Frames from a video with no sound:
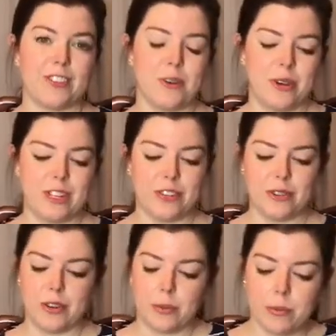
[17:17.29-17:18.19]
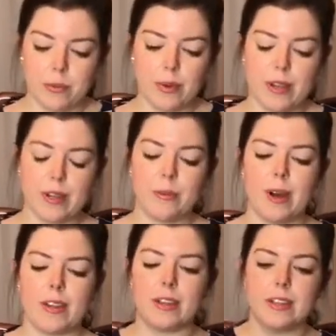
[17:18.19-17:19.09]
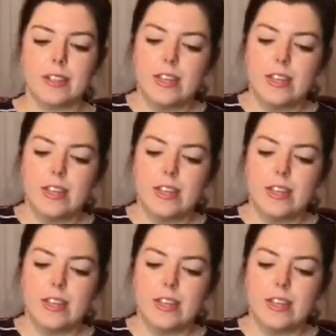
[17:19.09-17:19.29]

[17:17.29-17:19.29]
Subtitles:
going to, and you really want to